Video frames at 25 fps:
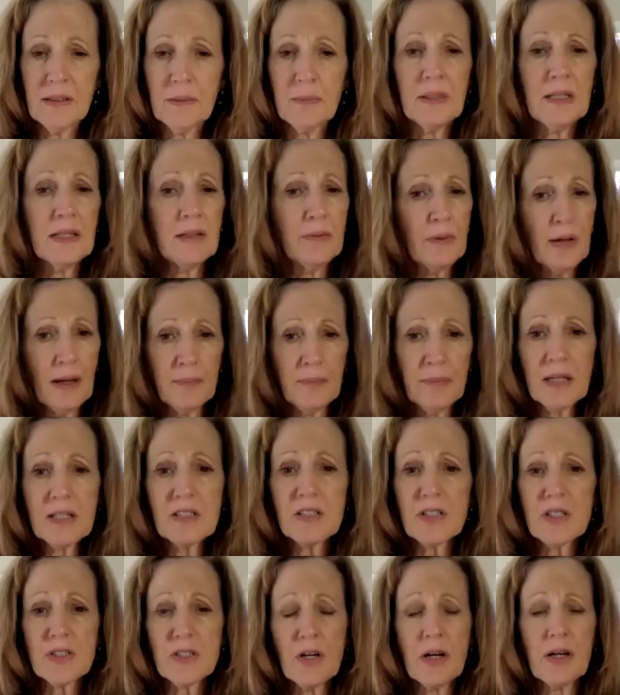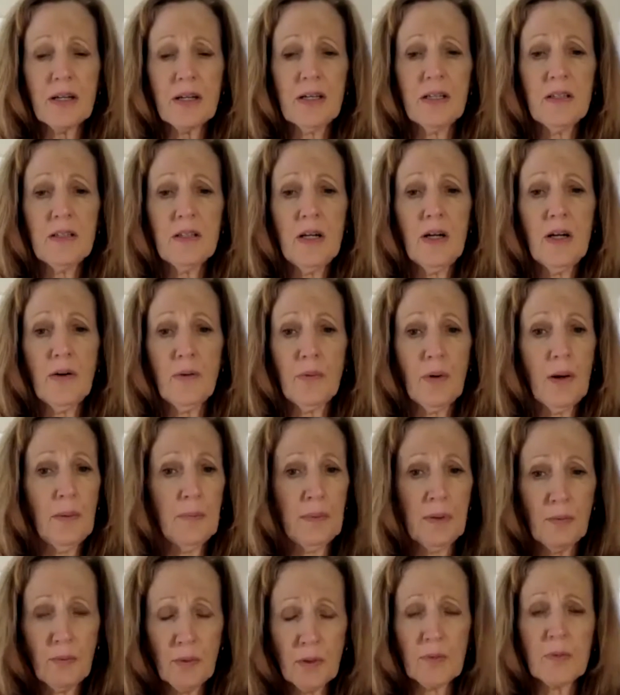I mean, I'm not just talking,
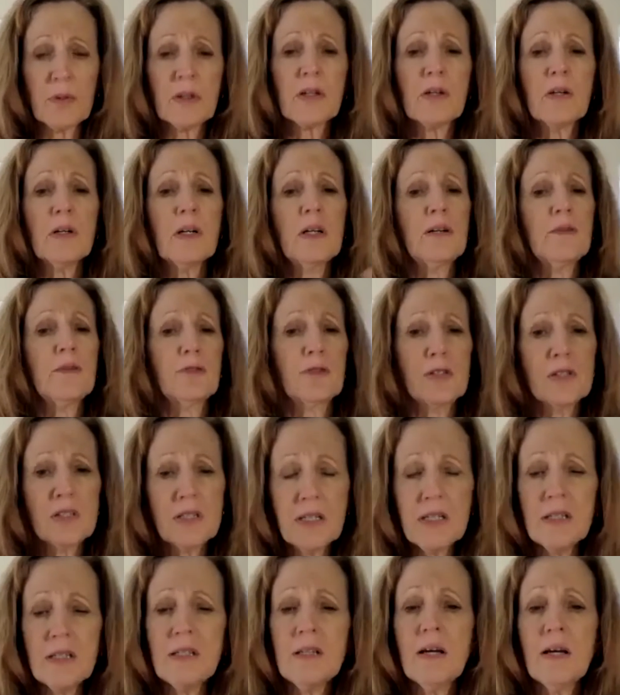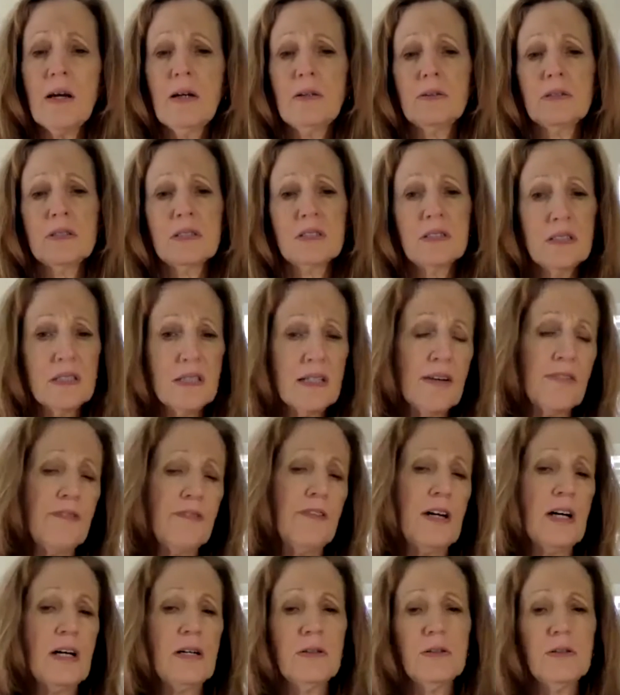we're recruiting for CEOs,
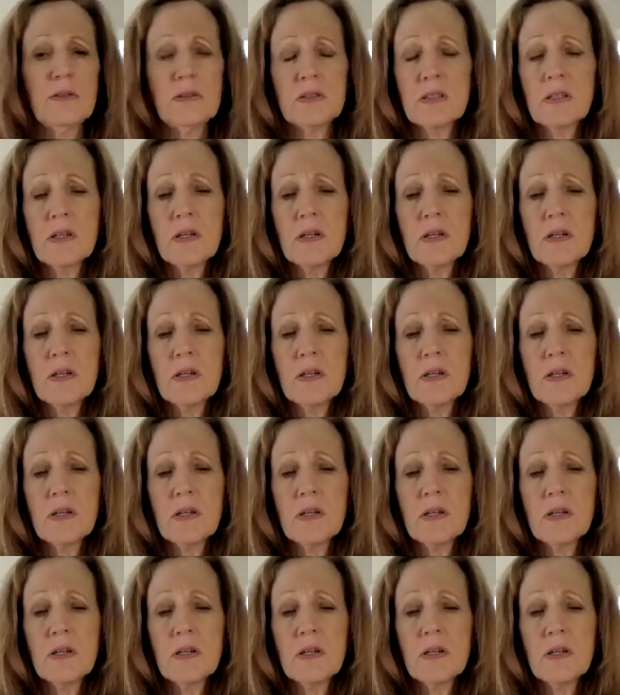CFOs,